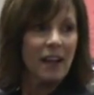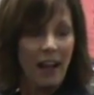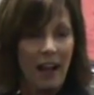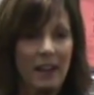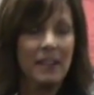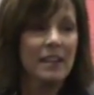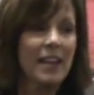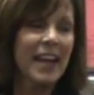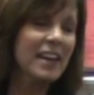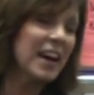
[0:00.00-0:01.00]
hug,
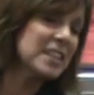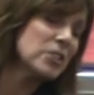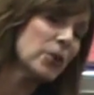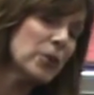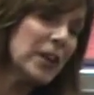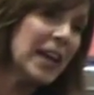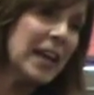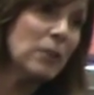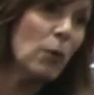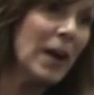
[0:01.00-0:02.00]
and kind of turned her
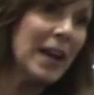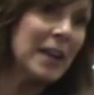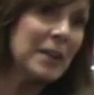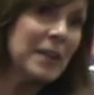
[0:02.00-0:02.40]
hand away.